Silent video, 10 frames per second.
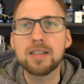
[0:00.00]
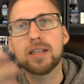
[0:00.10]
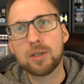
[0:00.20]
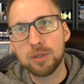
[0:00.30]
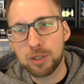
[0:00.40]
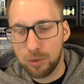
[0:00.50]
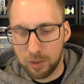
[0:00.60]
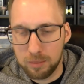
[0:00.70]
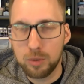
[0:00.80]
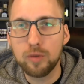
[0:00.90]
than is actually shown
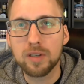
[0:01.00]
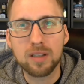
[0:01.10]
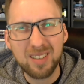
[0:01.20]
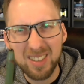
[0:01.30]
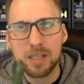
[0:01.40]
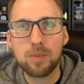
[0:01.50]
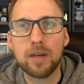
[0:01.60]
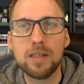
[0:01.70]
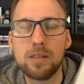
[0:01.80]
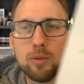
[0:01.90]
in the movie, and I think that's why he's